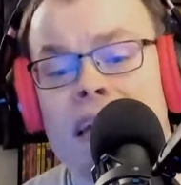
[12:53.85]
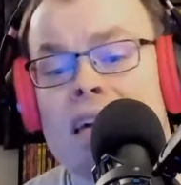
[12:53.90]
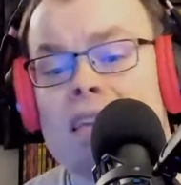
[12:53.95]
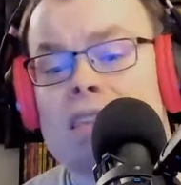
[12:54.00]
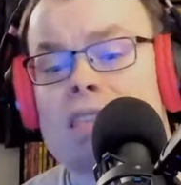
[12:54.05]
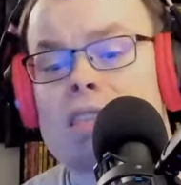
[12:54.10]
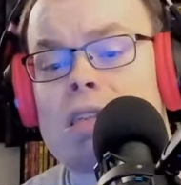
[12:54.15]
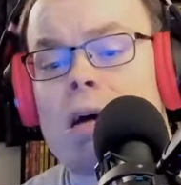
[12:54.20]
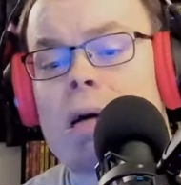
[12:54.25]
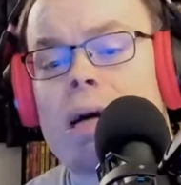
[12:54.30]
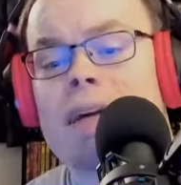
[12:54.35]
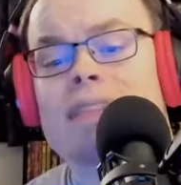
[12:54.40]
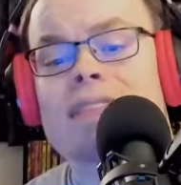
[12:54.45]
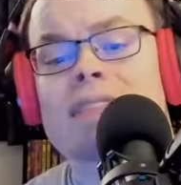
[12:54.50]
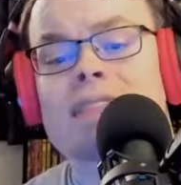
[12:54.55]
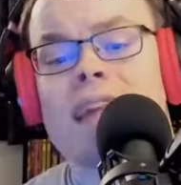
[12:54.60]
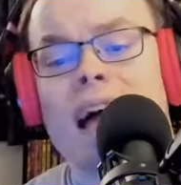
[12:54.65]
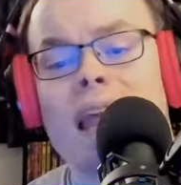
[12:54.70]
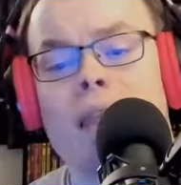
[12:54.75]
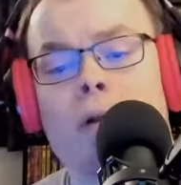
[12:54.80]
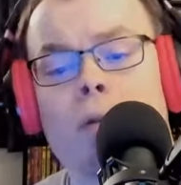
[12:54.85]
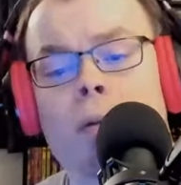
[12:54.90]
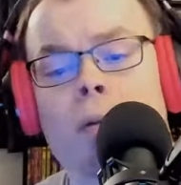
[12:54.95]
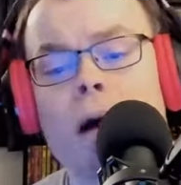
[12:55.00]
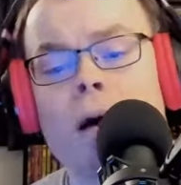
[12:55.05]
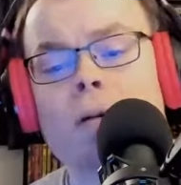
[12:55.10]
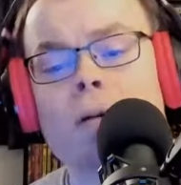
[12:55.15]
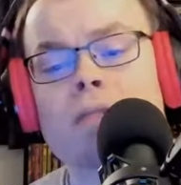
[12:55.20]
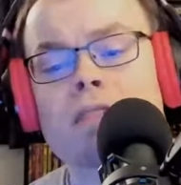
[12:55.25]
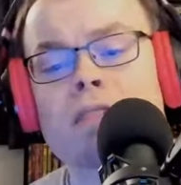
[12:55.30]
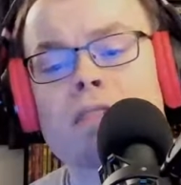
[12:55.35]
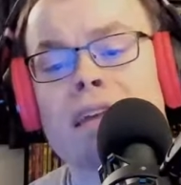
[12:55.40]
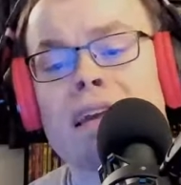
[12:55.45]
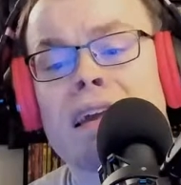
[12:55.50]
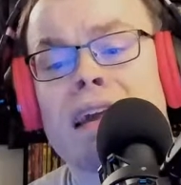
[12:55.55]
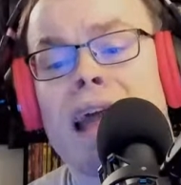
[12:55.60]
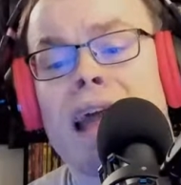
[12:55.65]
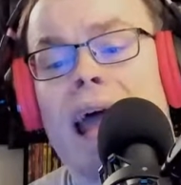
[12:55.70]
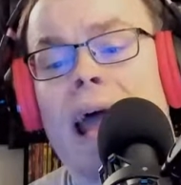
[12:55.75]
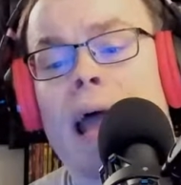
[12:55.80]
So it's Nyla Rose
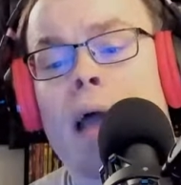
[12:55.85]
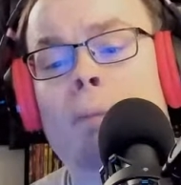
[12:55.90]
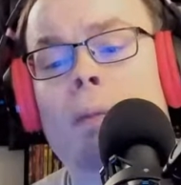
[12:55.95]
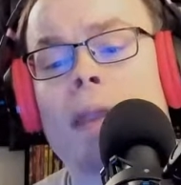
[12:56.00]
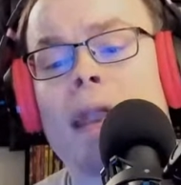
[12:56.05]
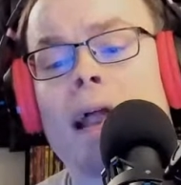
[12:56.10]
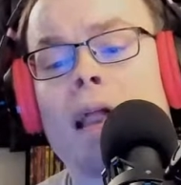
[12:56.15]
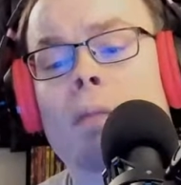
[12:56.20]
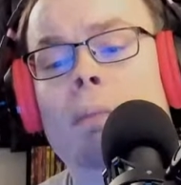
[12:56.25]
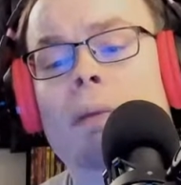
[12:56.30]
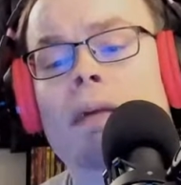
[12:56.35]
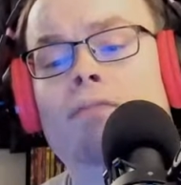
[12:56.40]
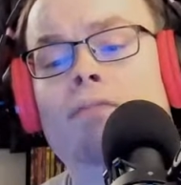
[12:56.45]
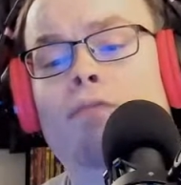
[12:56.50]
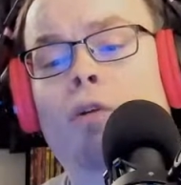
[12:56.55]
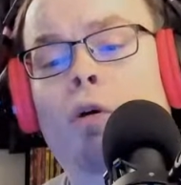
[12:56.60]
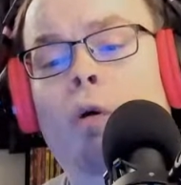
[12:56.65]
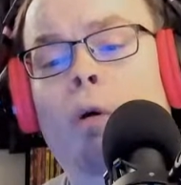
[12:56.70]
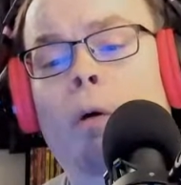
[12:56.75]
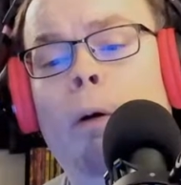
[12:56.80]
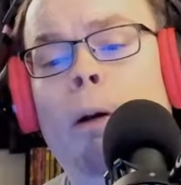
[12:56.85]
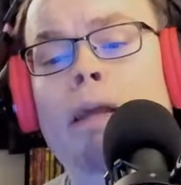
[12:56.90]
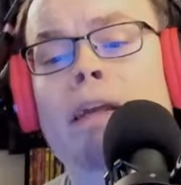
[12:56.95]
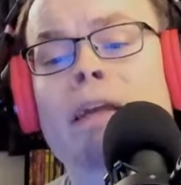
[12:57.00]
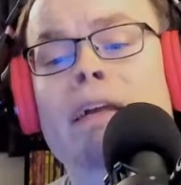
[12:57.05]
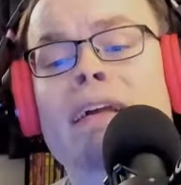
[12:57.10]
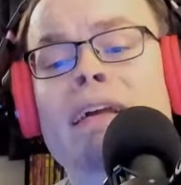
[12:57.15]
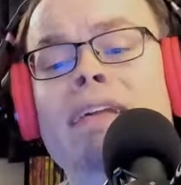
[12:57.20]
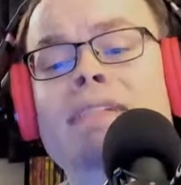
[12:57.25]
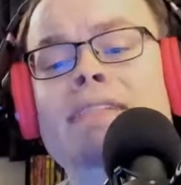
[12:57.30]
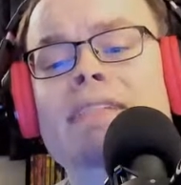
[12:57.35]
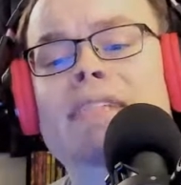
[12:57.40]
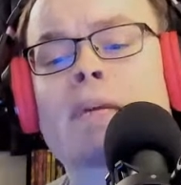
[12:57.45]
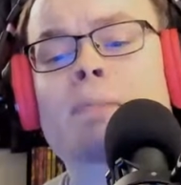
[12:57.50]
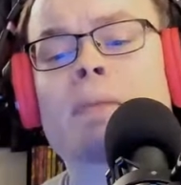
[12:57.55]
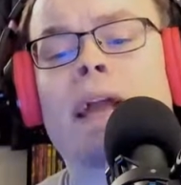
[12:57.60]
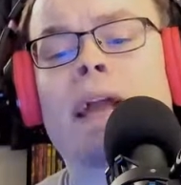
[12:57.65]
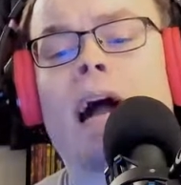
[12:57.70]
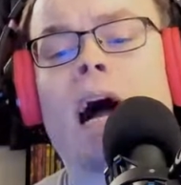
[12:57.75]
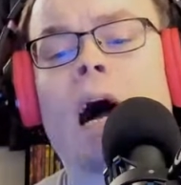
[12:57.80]
and Penelope Ford
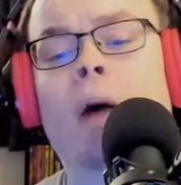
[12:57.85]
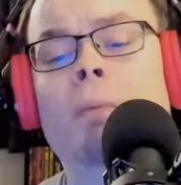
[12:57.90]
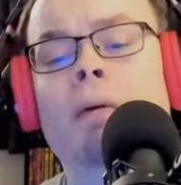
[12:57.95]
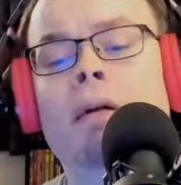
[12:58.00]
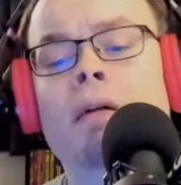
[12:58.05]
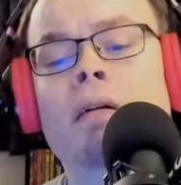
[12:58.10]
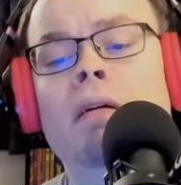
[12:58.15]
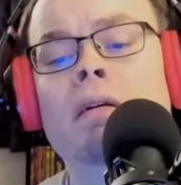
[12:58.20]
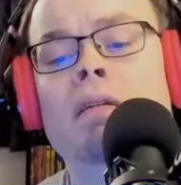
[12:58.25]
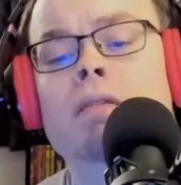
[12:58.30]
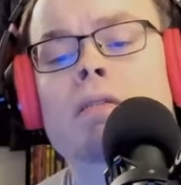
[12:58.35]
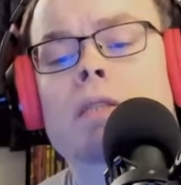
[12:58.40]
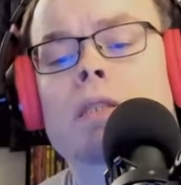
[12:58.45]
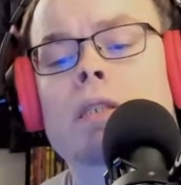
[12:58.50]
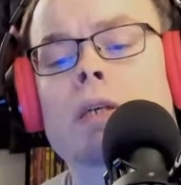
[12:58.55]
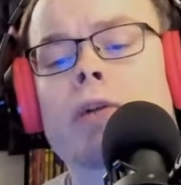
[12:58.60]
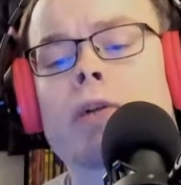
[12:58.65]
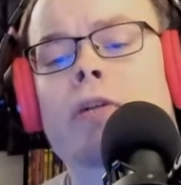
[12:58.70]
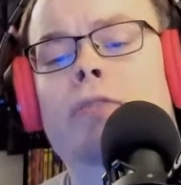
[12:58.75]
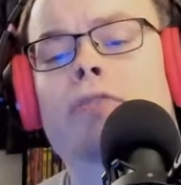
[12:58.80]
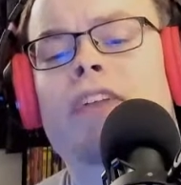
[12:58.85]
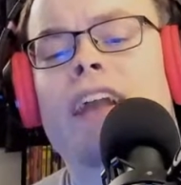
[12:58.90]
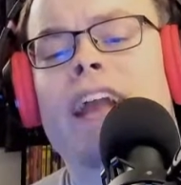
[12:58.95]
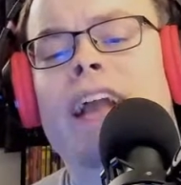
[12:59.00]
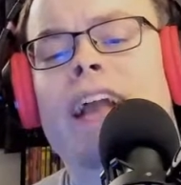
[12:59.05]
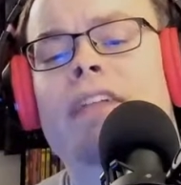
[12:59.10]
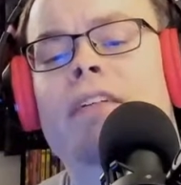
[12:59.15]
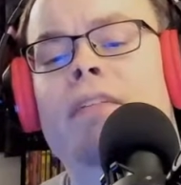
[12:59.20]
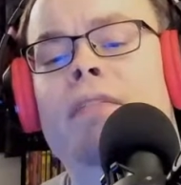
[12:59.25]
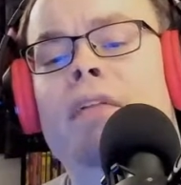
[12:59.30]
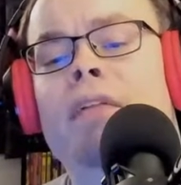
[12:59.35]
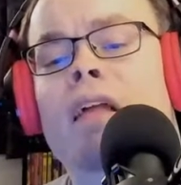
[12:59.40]
teaming up to defeat